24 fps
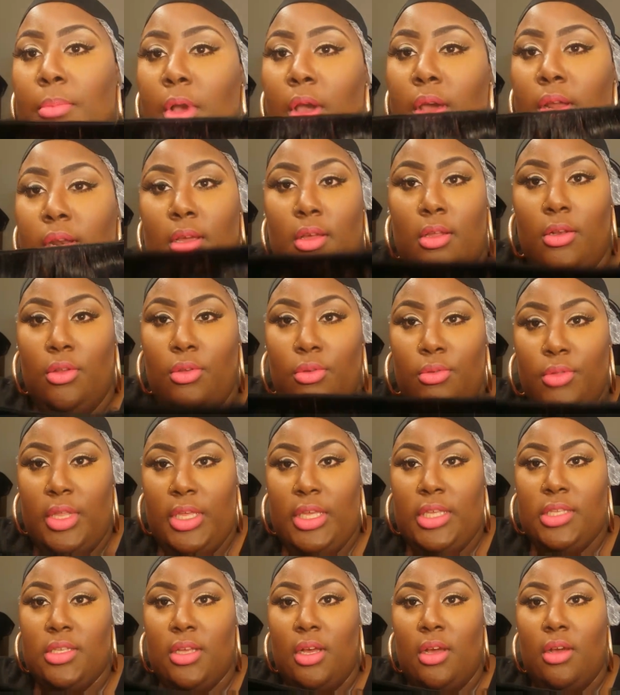I'm going to glue
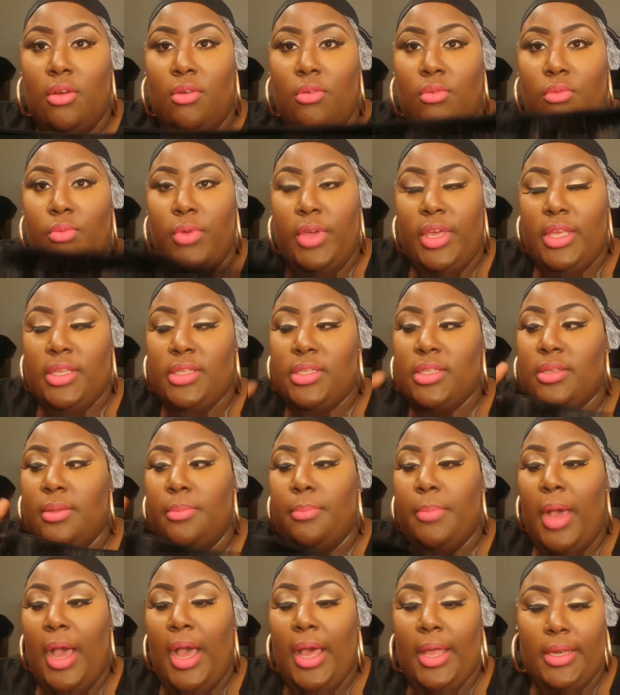these on with
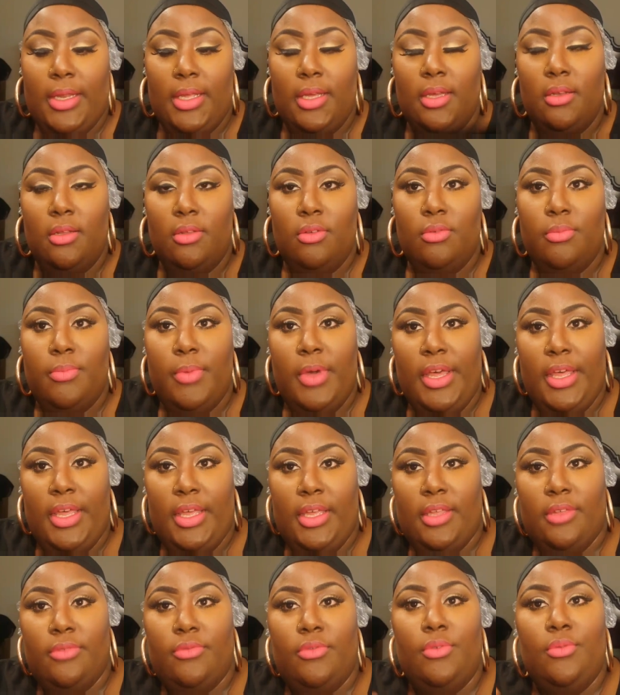some bonding glue, but
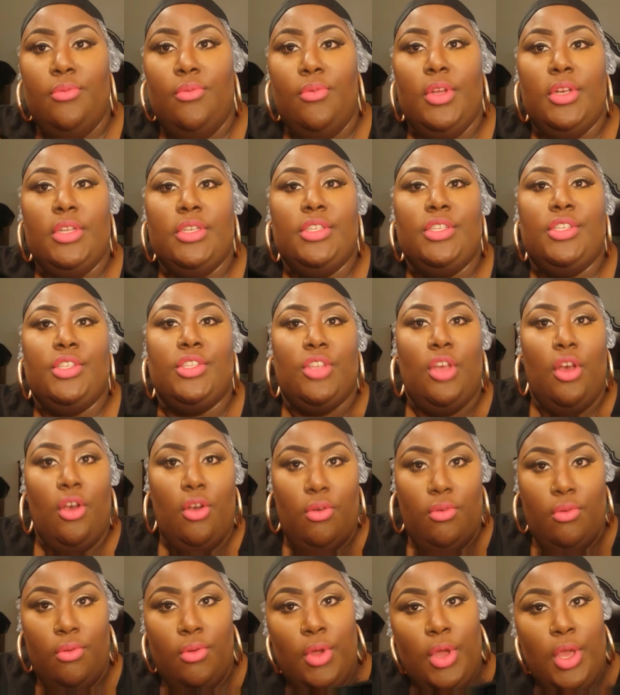if you want to
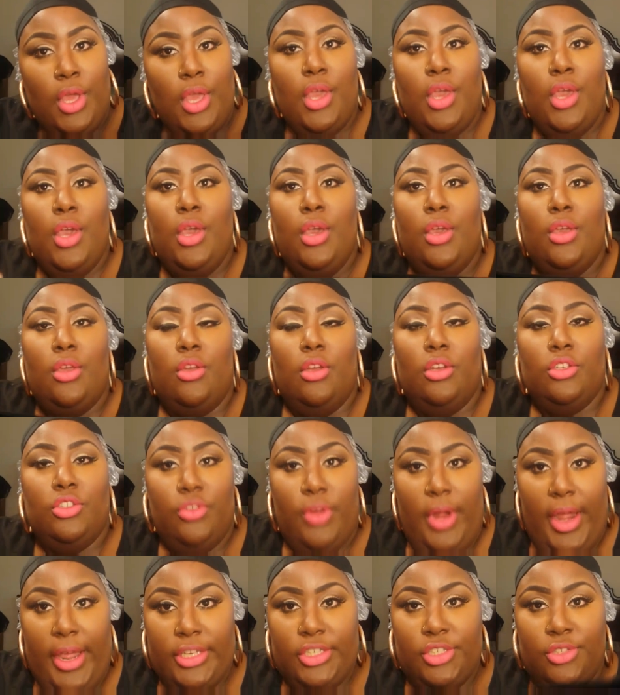sew your
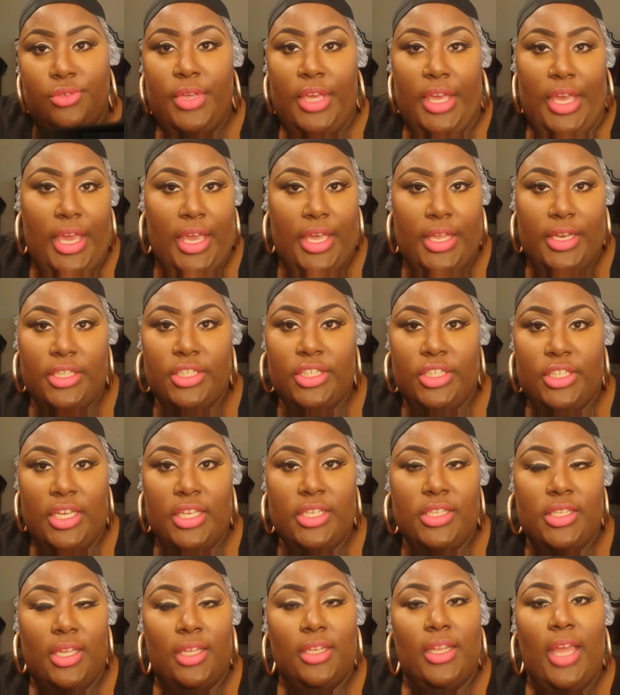tracks, you can. It's
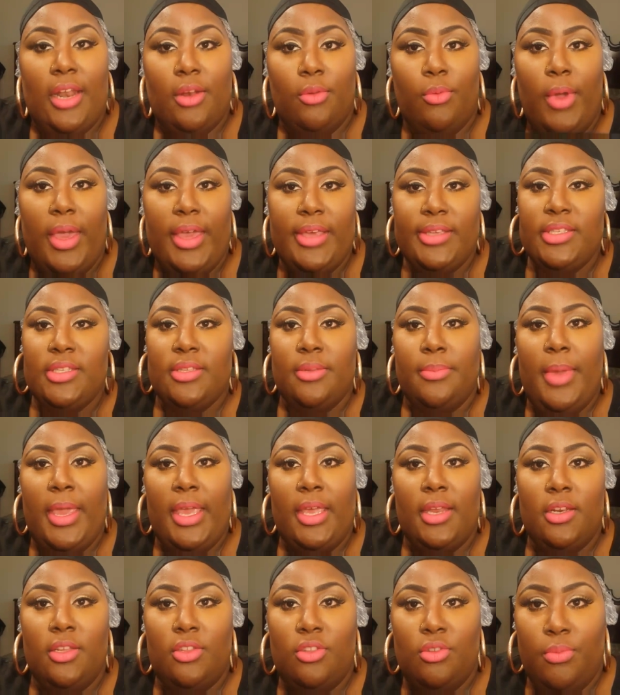just a lot of ways to
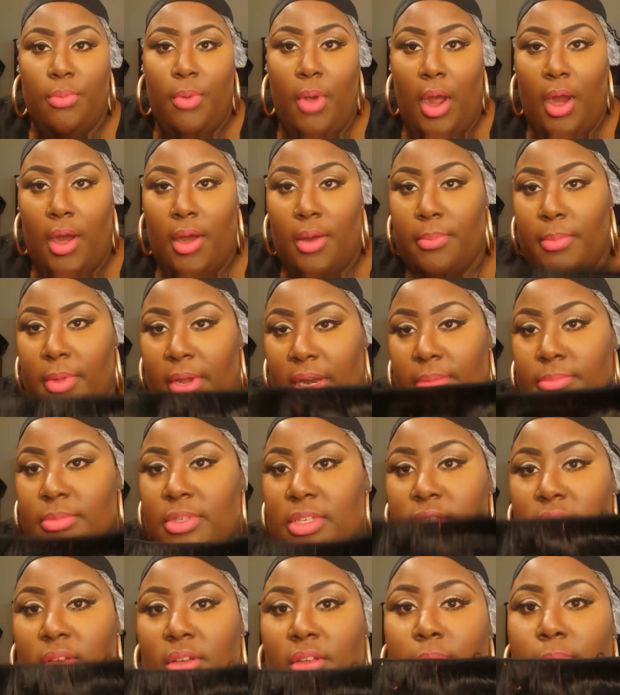make them a U-part, but I'm
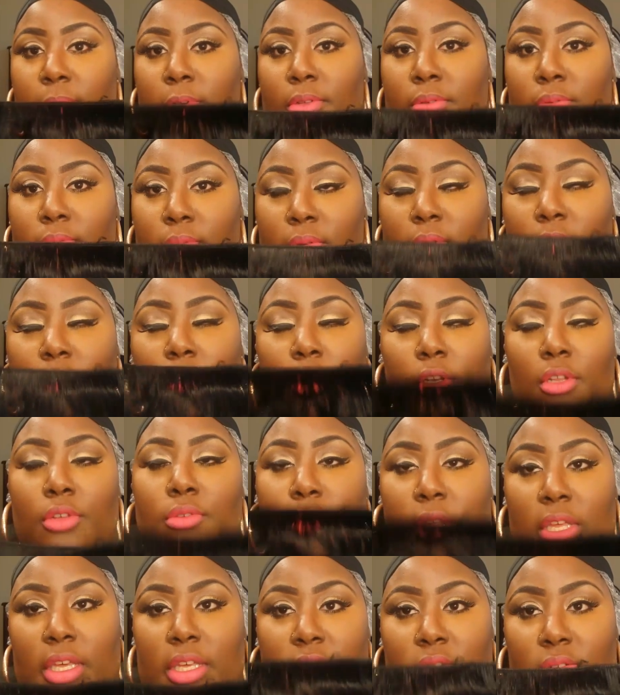just going to
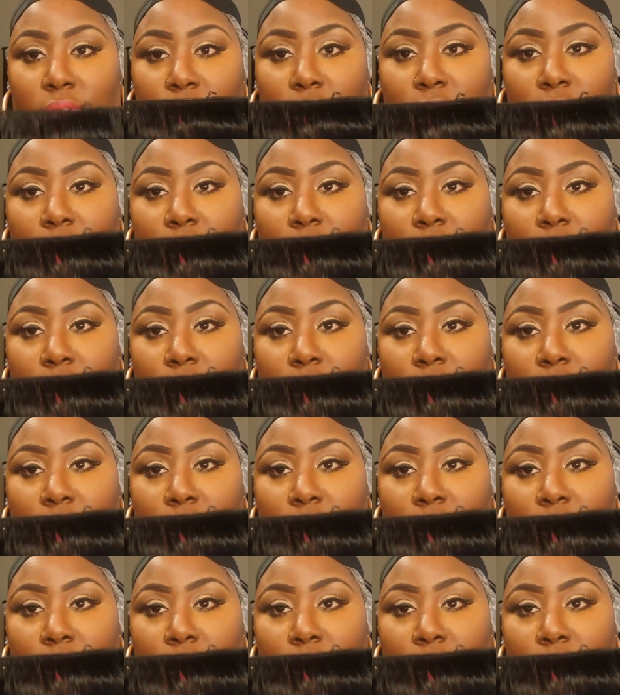glue these